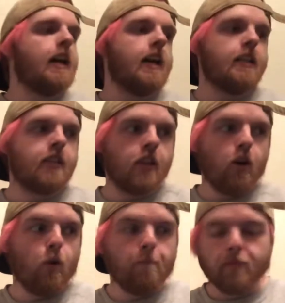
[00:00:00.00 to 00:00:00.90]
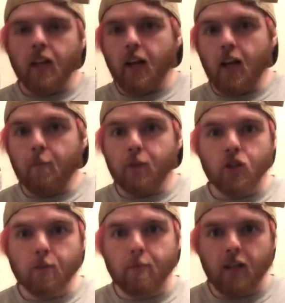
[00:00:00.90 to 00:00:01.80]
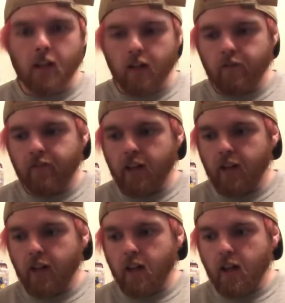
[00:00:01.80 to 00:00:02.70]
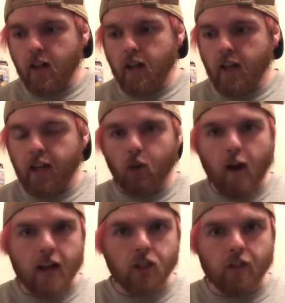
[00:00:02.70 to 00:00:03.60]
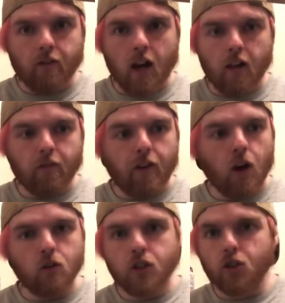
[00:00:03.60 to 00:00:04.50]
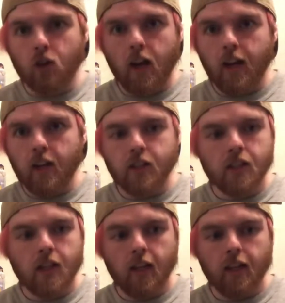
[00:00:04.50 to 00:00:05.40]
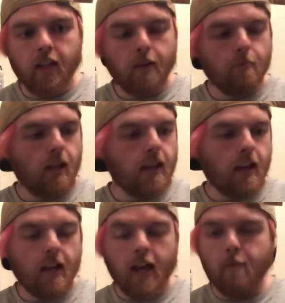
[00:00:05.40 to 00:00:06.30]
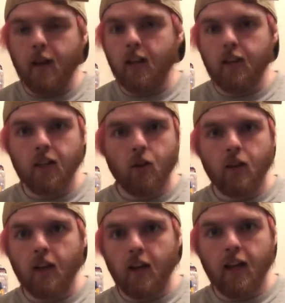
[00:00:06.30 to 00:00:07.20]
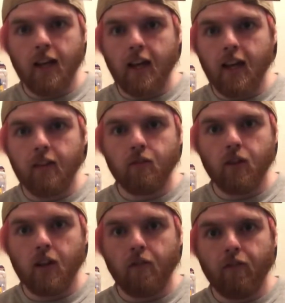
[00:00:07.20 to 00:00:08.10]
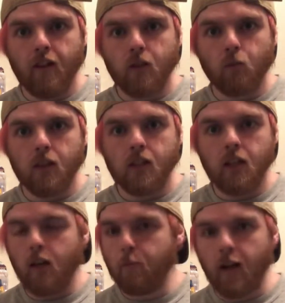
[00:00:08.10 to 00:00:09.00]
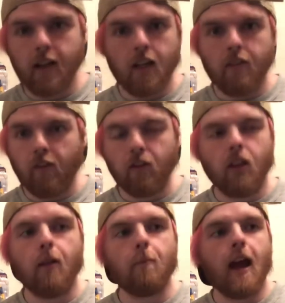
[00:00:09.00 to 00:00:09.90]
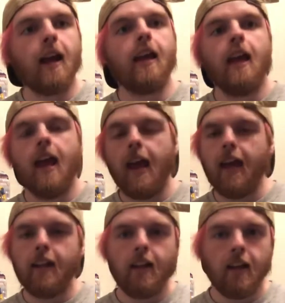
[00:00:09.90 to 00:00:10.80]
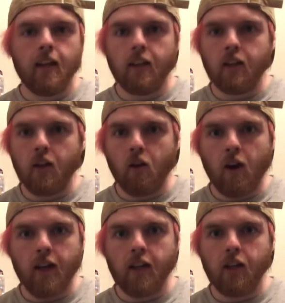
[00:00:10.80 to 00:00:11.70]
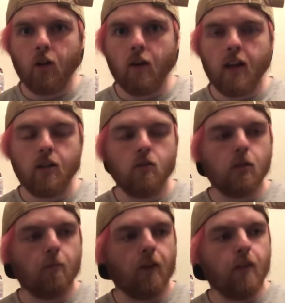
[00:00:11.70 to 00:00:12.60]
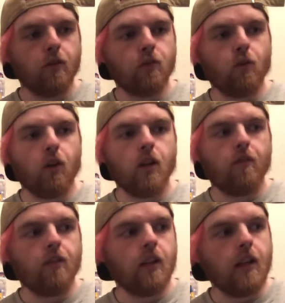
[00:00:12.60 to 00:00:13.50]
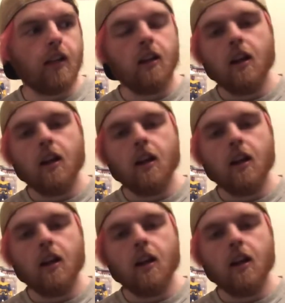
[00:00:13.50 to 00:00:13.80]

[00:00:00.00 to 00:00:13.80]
So there's a bit of interaction of Colin Farrell just telling him like, hey man, I can't fix what's done, but I can give everything back, and I can go ahead and do some favors for you if you need it.